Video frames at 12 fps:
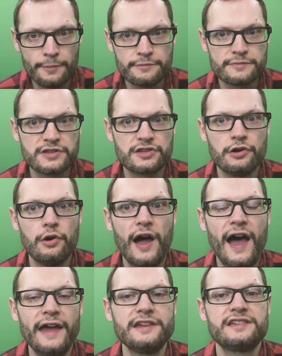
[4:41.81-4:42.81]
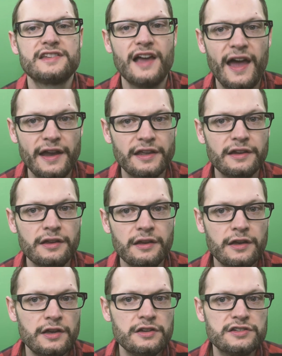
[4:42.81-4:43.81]
So I decided
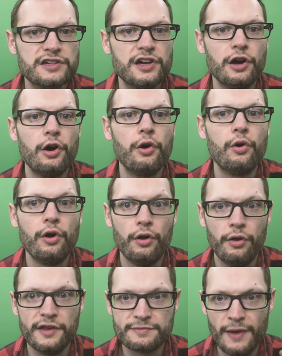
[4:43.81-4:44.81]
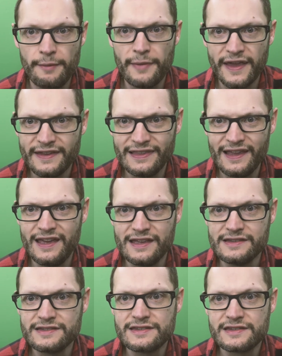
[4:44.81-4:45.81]
to go as my main
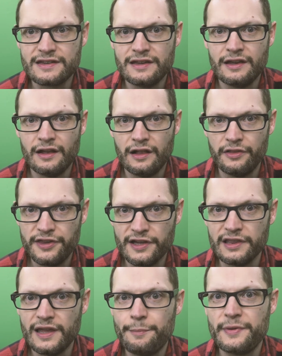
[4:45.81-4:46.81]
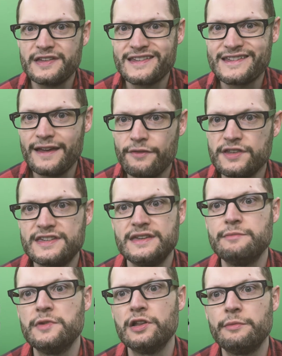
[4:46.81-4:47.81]
lens, the Olympus
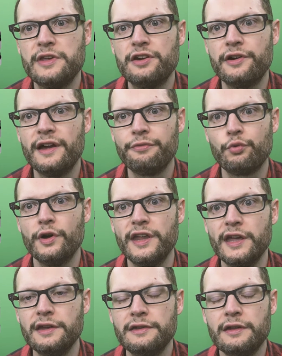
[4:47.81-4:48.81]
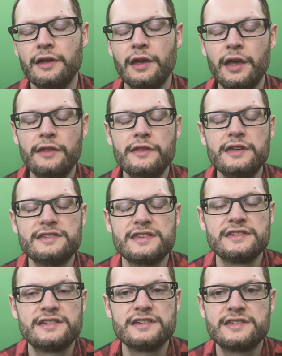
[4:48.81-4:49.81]
17mm f1.8. And this
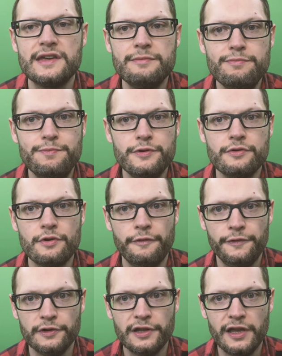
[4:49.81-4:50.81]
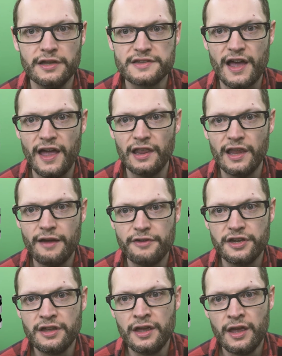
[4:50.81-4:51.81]
is just a beautiful lens. I love it